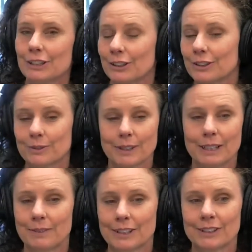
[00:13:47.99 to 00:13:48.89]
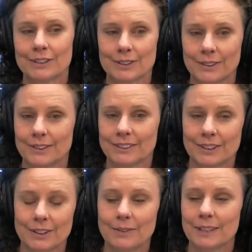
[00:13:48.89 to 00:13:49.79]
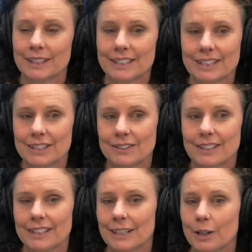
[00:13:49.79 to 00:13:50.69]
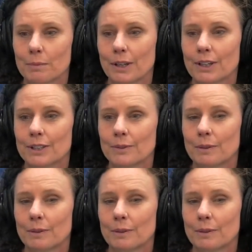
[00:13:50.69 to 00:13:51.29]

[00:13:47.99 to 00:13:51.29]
turn 21 years old. You know, we continue to need our parents.